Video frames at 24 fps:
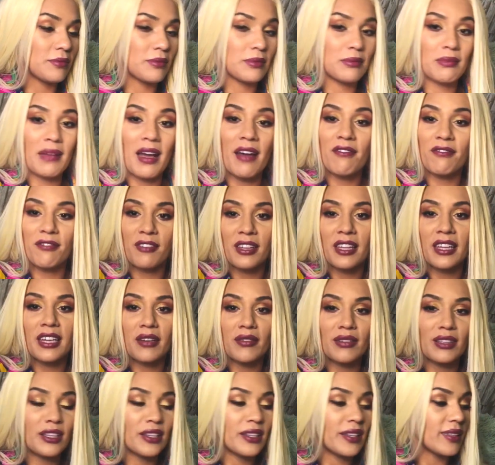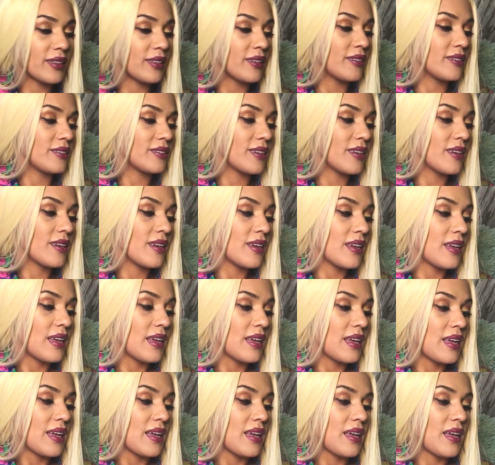I feel like it would look like this.
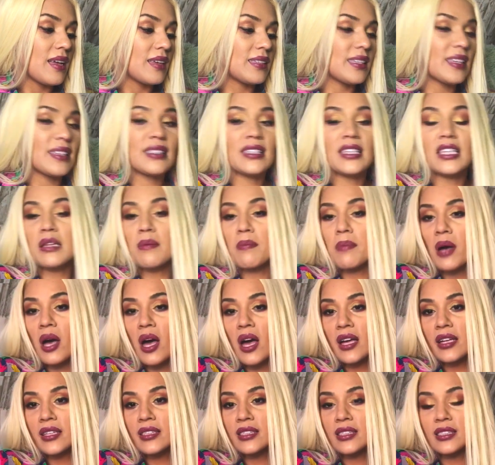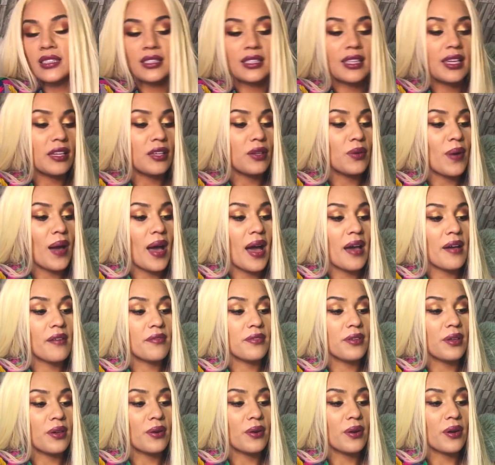It says in the box that you have
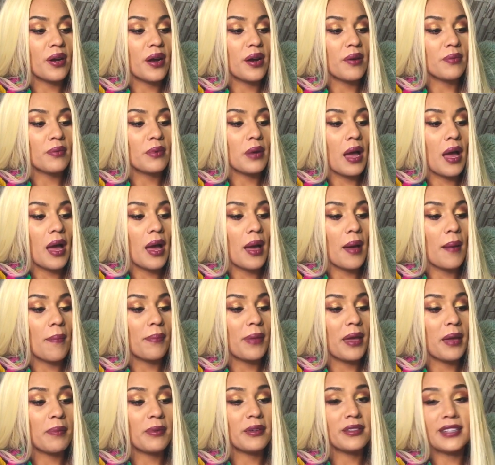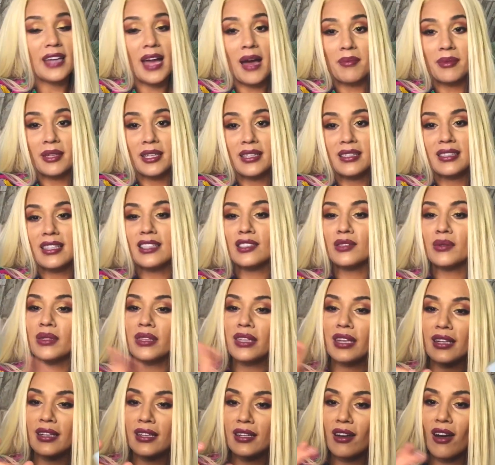your paper tablet. That's what
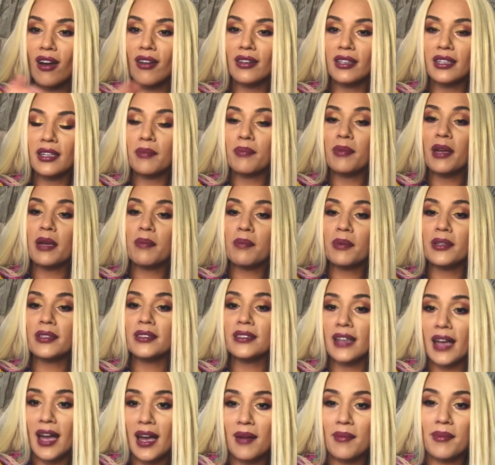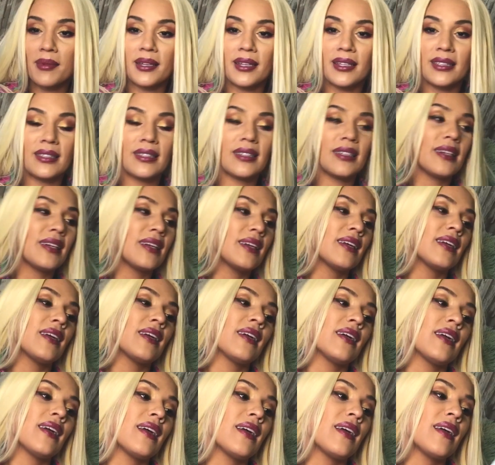they call it, a paper tablet.
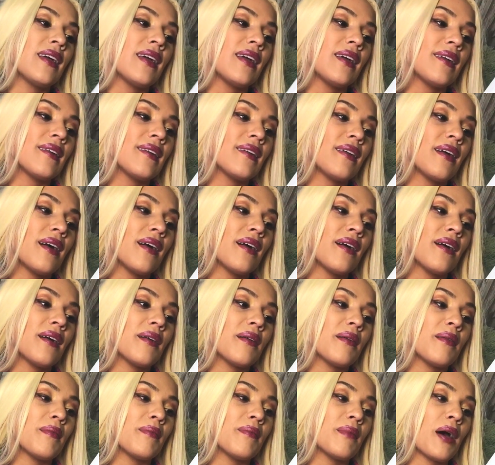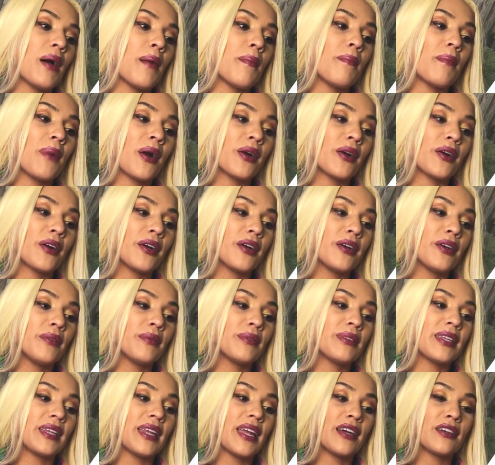A marker with
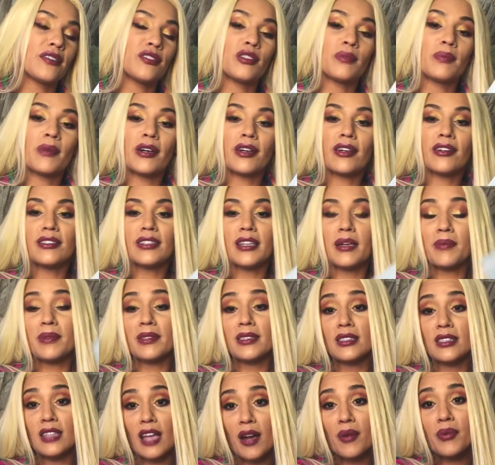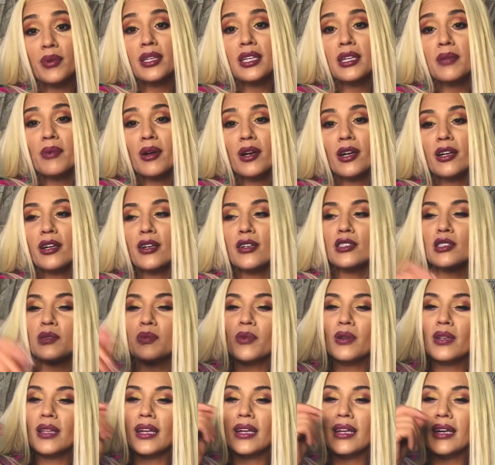an extra marker tip. It's not really a marker. It's more
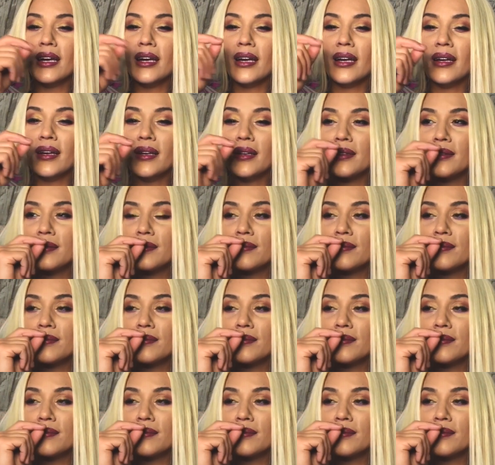like a,